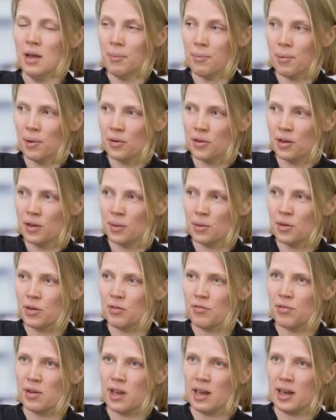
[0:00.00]
Bond yields
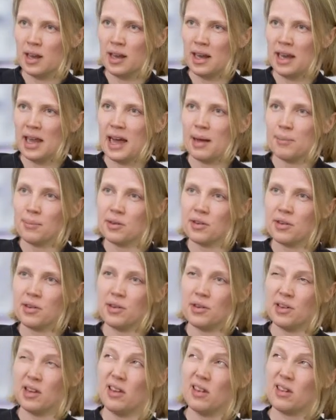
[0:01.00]
have really collapsed
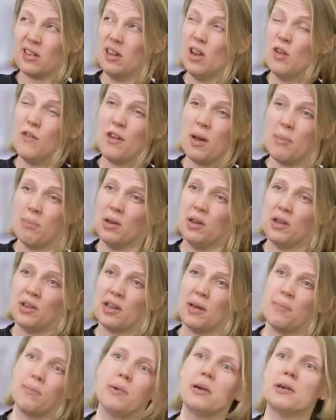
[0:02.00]
since November,
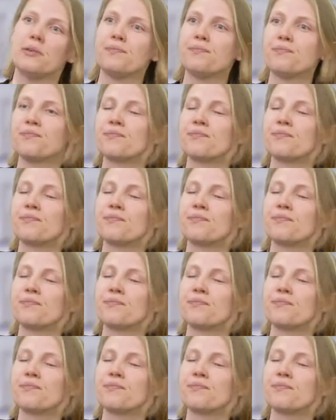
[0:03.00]
December,